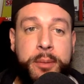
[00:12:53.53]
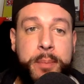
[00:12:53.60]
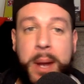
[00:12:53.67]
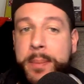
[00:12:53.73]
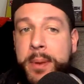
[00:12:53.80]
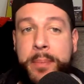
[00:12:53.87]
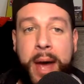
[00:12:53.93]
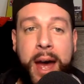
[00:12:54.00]

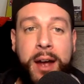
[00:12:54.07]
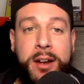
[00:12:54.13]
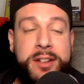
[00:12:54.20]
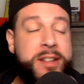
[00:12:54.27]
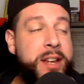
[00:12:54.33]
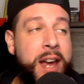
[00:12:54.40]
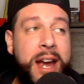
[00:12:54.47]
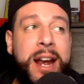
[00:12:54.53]
might be back.
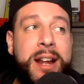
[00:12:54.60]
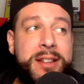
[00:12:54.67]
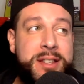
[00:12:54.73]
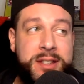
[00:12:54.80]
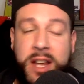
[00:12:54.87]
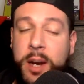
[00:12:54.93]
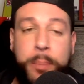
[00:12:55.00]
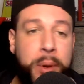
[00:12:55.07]
T.
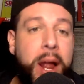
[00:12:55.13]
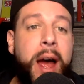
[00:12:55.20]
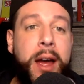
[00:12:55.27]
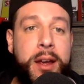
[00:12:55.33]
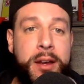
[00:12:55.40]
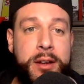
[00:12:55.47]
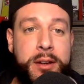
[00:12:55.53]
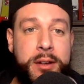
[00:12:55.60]
Higgins is going to
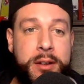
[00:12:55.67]
play.